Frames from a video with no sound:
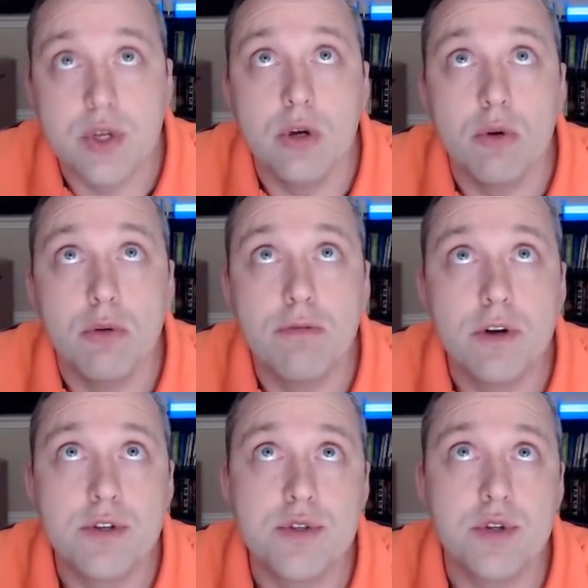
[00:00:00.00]
So we'll
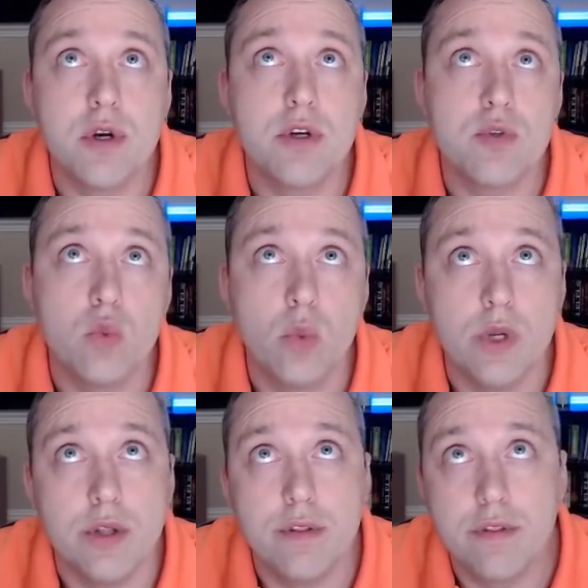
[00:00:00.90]
first start
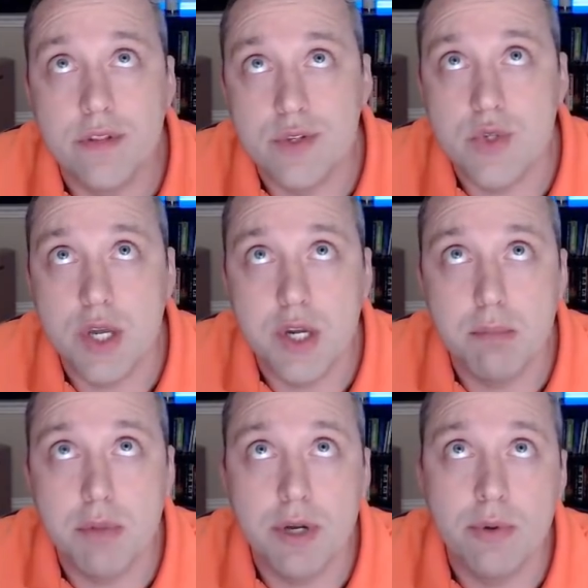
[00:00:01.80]
with the sign
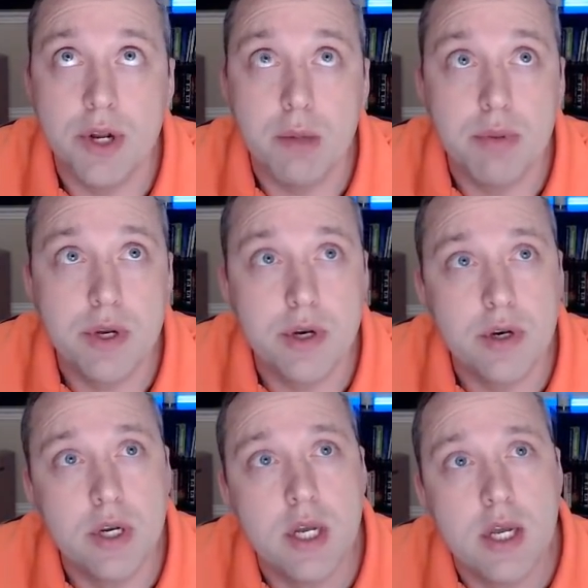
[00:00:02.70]
up button right up
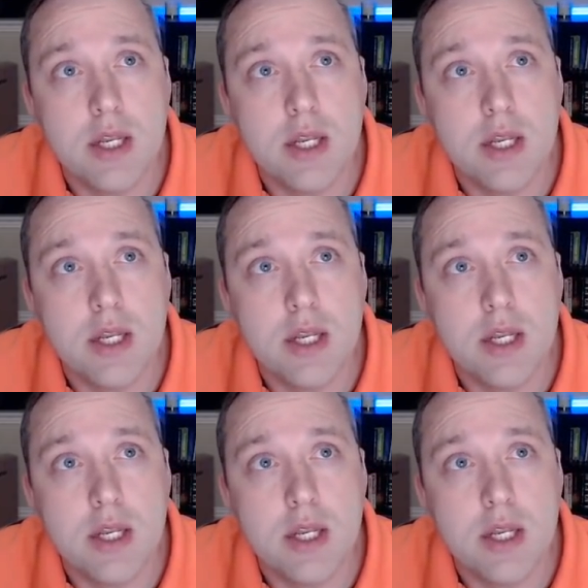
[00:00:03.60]
here.